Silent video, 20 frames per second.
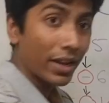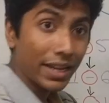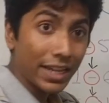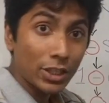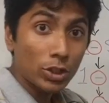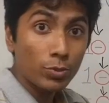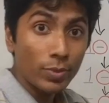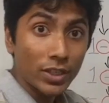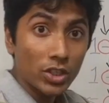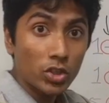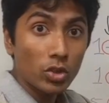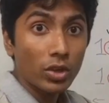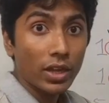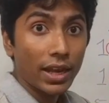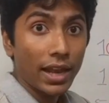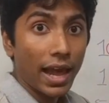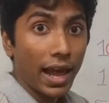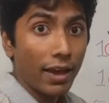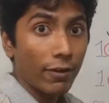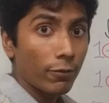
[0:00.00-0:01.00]
arrangements you
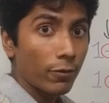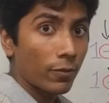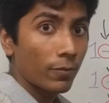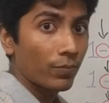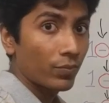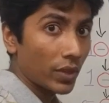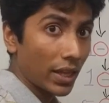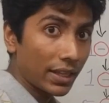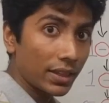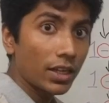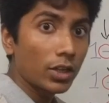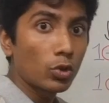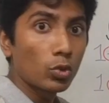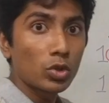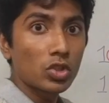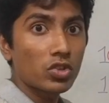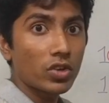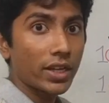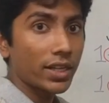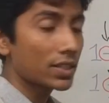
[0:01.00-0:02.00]
can have in the two
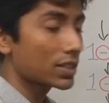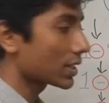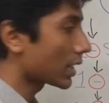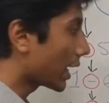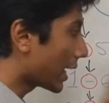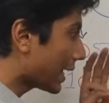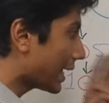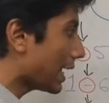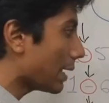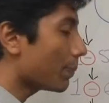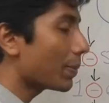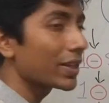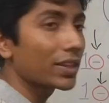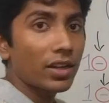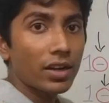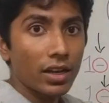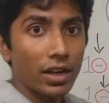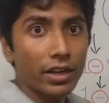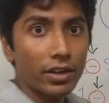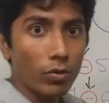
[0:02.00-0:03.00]
strings, keeping
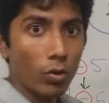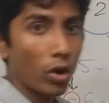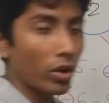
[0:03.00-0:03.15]
the relative